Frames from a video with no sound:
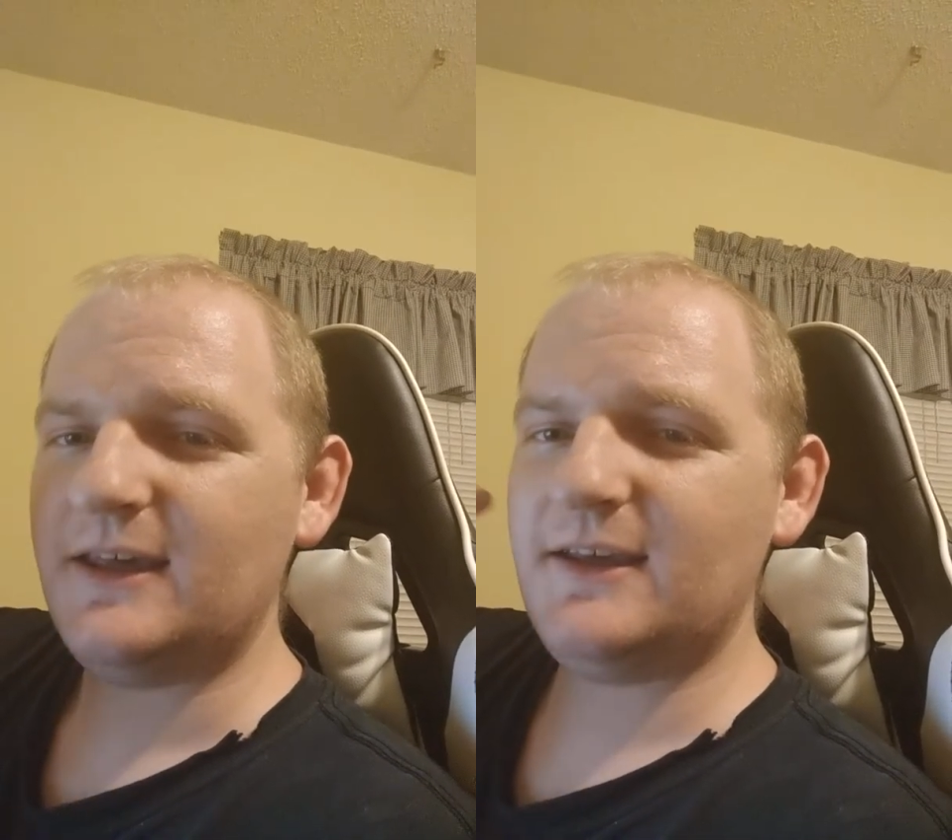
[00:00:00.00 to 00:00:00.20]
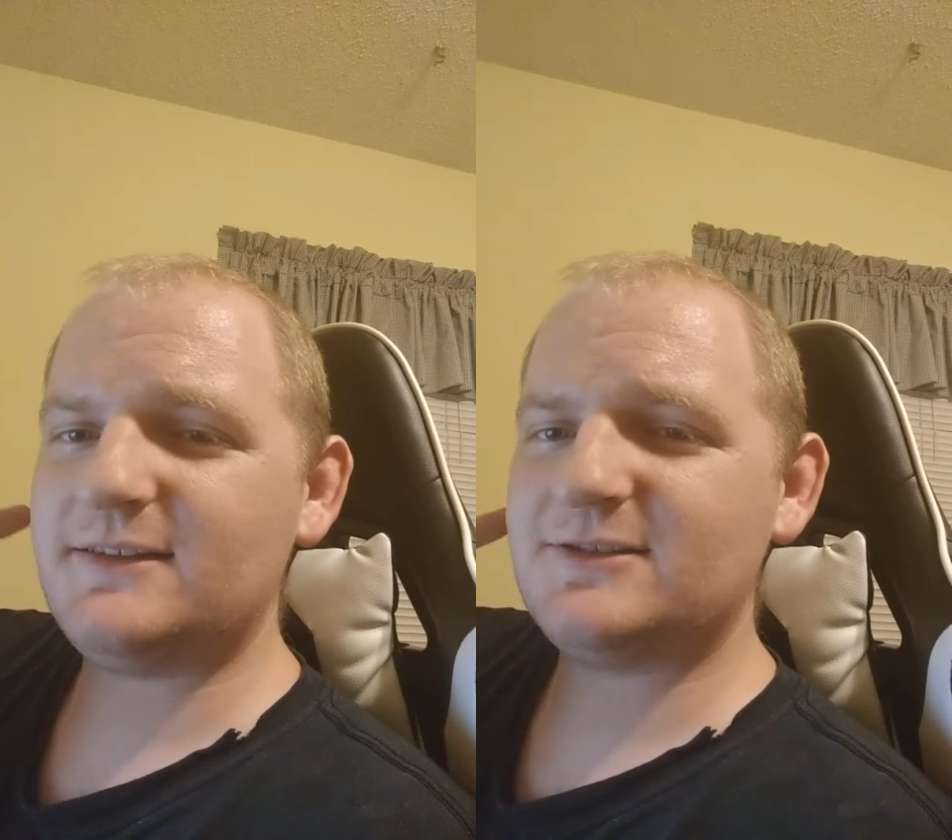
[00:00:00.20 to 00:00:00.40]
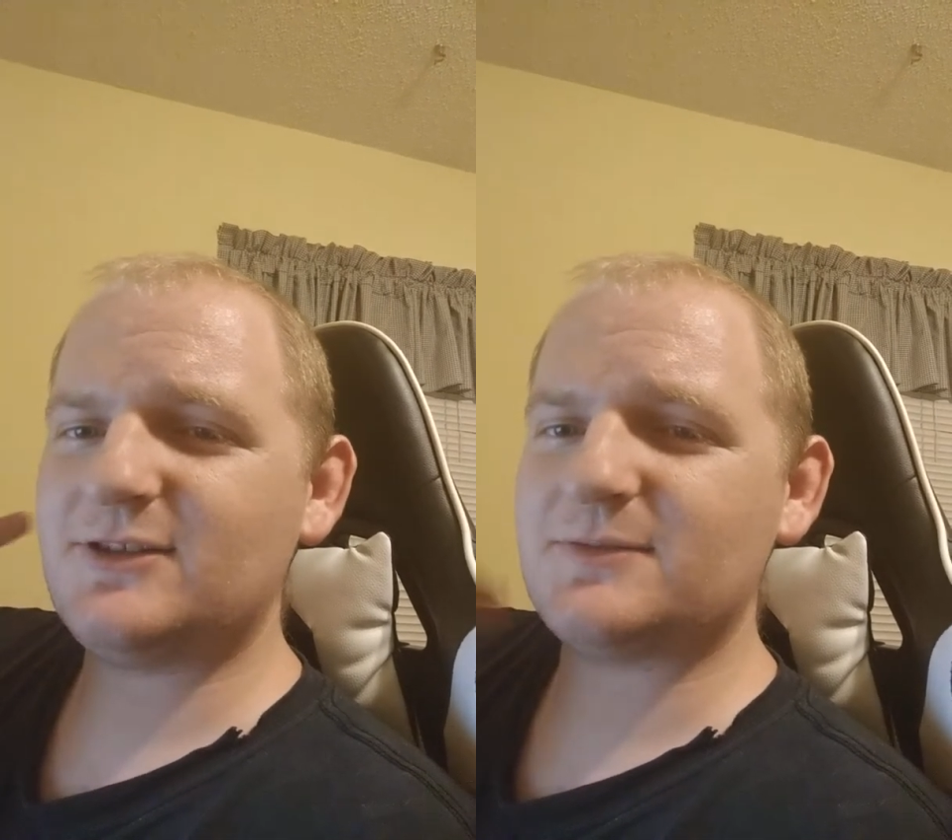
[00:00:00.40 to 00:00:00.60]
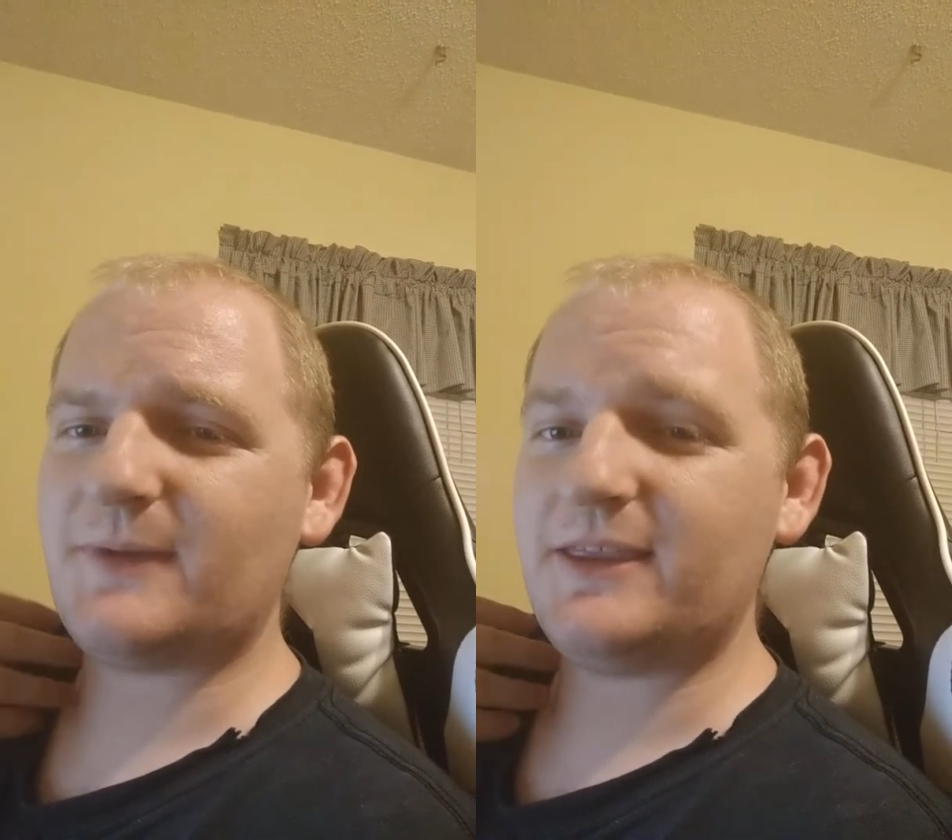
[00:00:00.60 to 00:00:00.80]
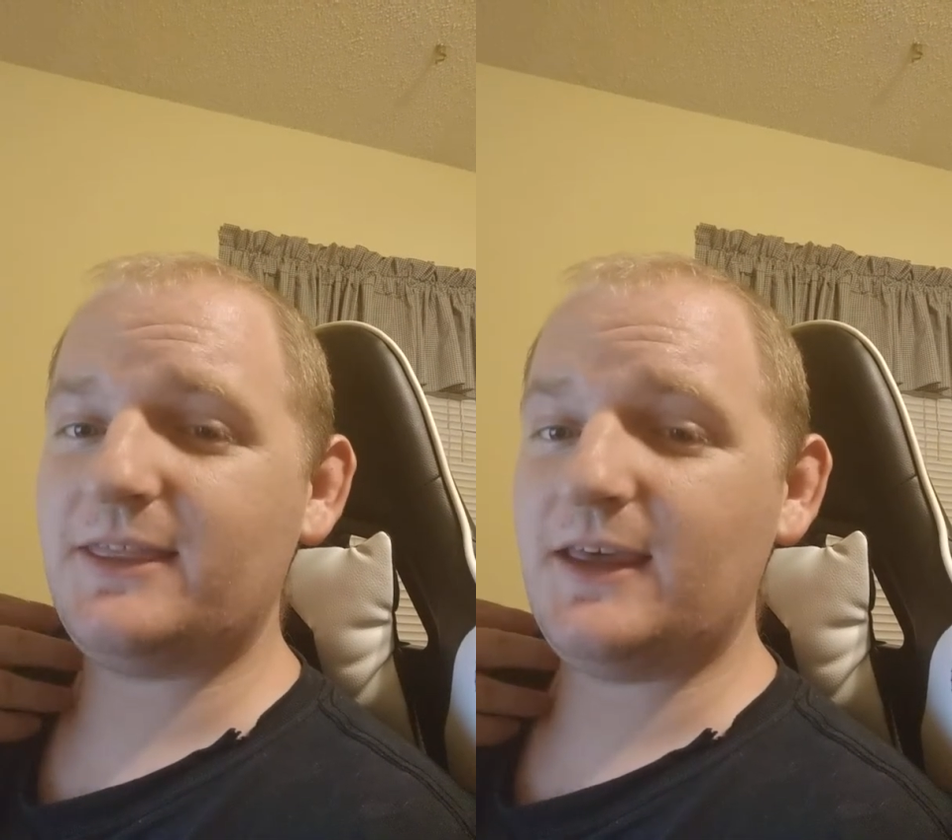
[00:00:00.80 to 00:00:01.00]
It's just
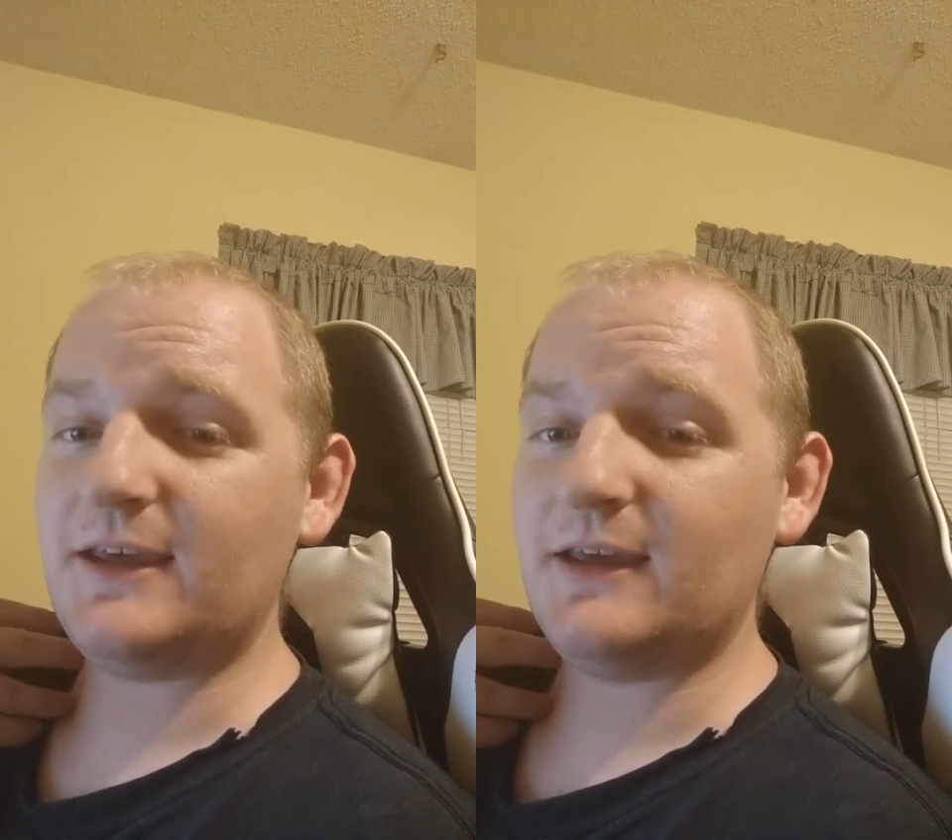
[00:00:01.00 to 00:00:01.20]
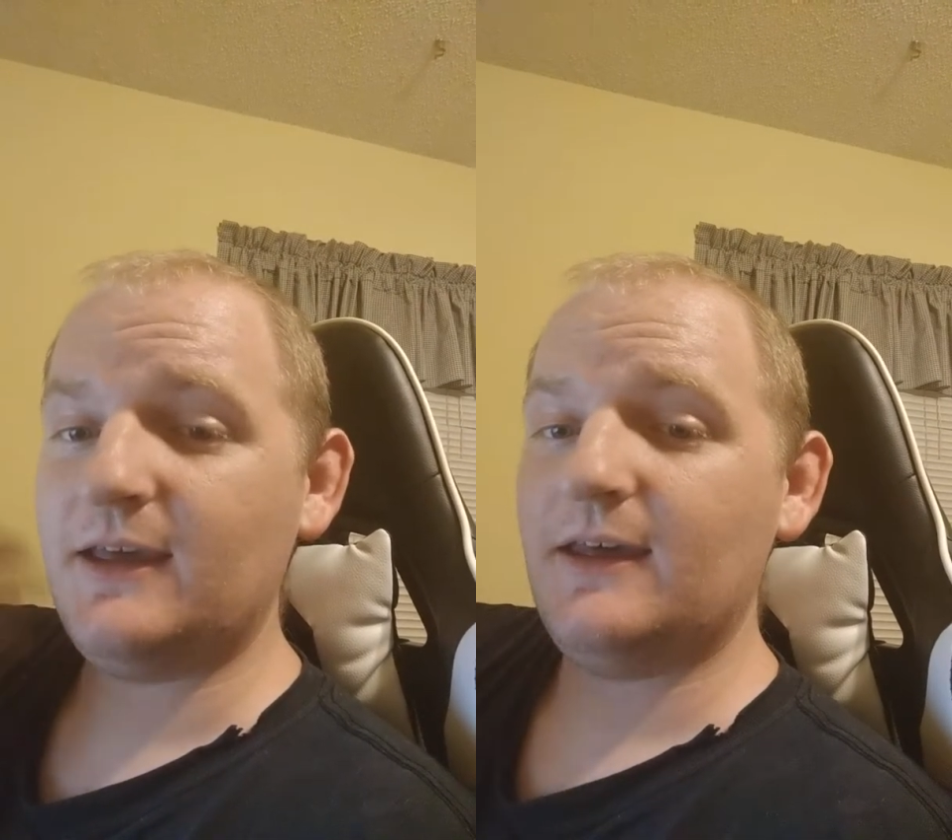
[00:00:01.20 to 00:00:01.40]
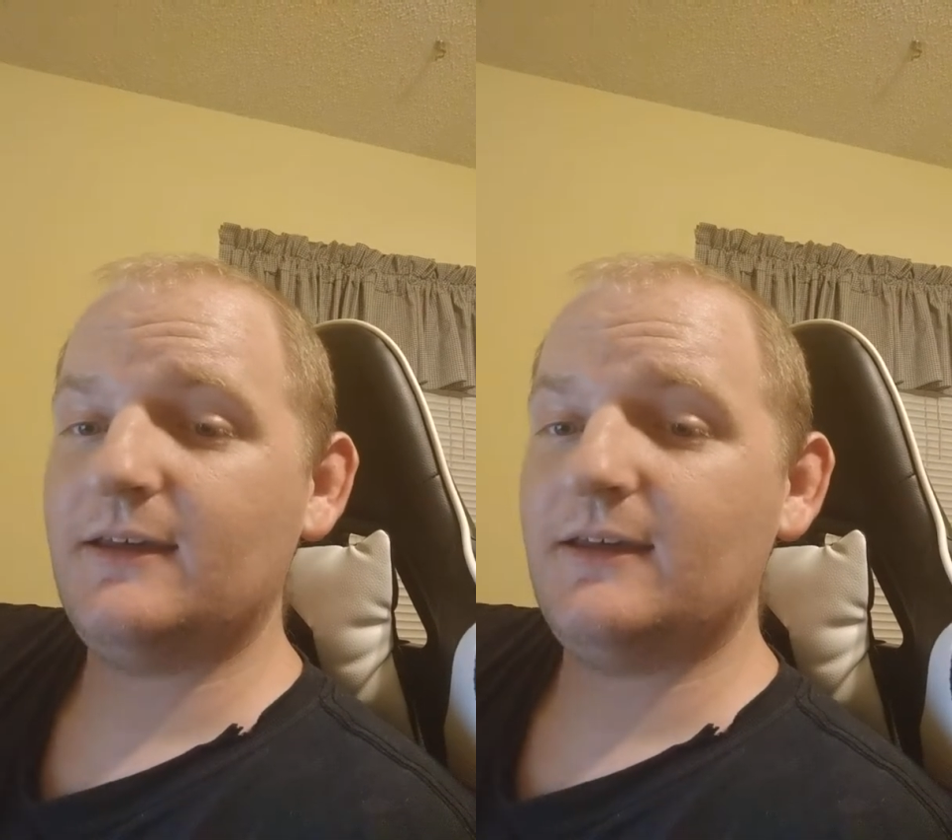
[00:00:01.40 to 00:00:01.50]
my thing